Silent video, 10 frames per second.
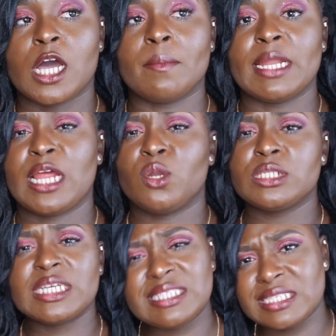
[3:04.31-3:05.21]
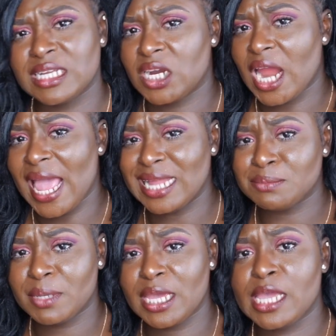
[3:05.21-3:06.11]
And I know they said they're
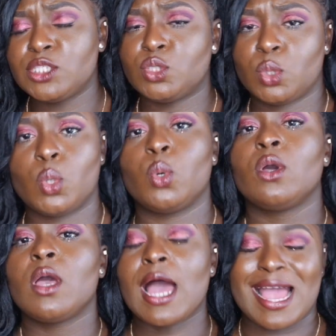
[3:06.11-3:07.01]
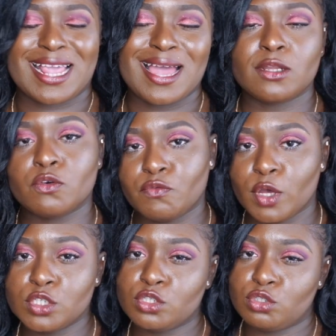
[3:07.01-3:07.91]
handmade, so I kind of
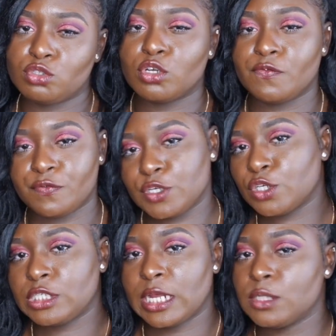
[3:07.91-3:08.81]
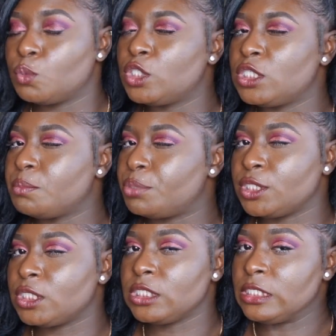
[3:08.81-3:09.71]
understood or figured that it wouldn't
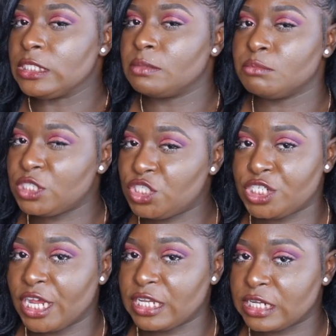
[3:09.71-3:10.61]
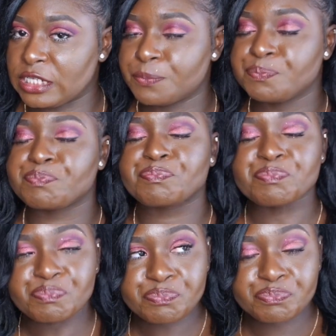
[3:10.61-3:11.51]
be immediately.
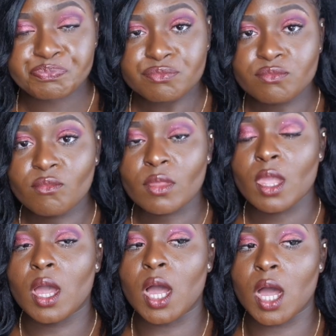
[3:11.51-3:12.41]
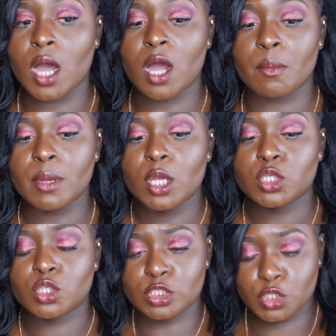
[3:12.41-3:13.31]
So
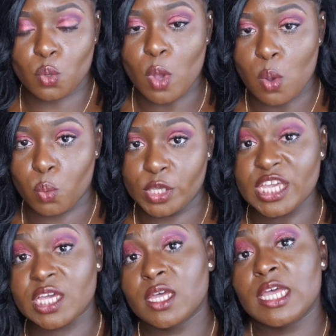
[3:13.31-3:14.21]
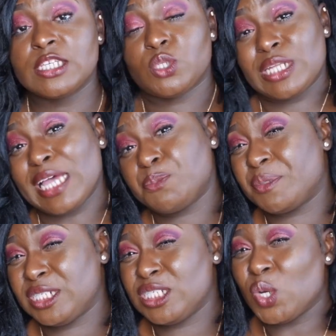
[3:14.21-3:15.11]
it took 1 week. So that's
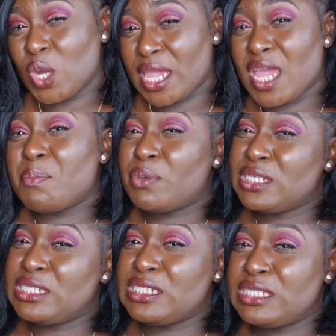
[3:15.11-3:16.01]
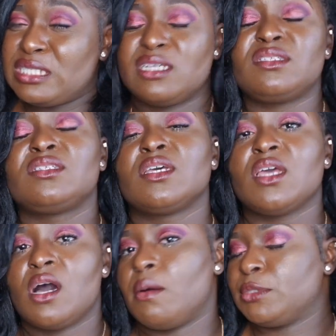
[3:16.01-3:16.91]
pretty okay, pretty decent.
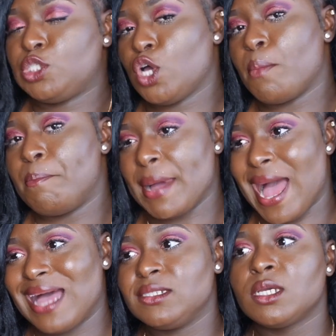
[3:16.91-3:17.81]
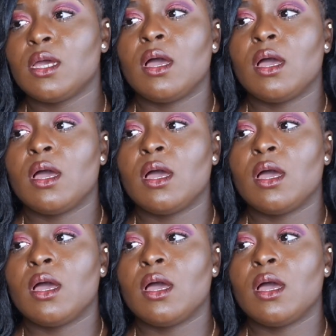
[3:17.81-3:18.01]
It's not bad.